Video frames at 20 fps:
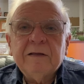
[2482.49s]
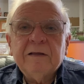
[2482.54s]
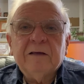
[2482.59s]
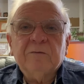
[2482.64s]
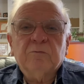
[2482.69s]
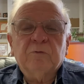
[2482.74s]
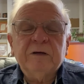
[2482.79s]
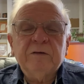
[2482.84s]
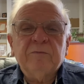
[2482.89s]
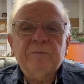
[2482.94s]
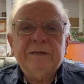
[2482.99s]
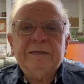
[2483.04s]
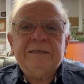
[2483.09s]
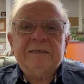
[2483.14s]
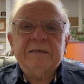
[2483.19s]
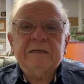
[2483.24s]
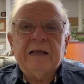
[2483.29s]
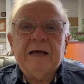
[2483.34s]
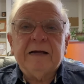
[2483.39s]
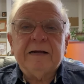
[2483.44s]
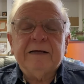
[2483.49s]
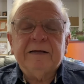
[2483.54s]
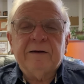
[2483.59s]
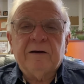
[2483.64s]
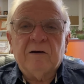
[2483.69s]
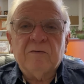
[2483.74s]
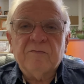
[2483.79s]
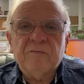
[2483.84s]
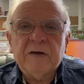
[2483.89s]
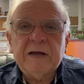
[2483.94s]
if we've been slack in
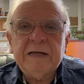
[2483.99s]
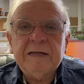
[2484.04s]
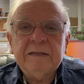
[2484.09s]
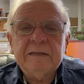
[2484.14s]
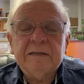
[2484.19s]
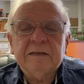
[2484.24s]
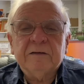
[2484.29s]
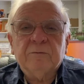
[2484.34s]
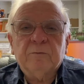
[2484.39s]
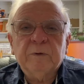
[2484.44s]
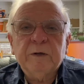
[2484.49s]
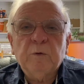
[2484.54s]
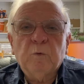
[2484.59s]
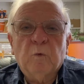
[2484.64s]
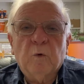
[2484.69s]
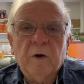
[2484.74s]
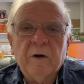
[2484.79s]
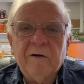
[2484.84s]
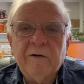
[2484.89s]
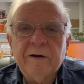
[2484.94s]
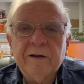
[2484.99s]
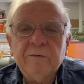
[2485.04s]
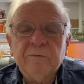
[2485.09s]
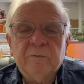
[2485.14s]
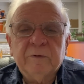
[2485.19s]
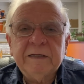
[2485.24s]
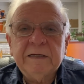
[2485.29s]
our faith, if we worry,